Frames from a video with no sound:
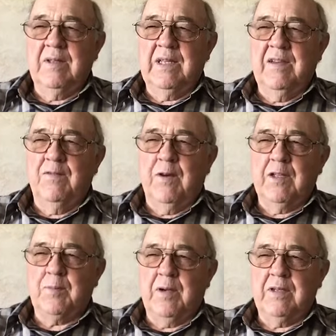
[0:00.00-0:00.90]
give
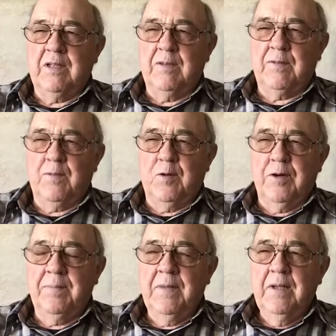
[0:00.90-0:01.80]
false positives
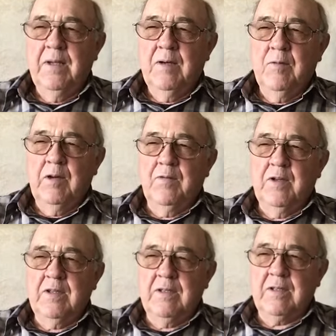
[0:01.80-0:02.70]
for, one of
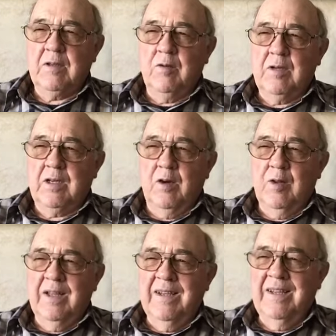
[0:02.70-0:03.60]
which is
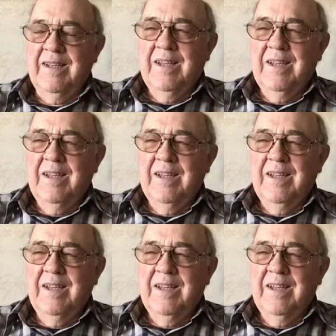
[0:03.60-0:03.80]
Coca-Cola.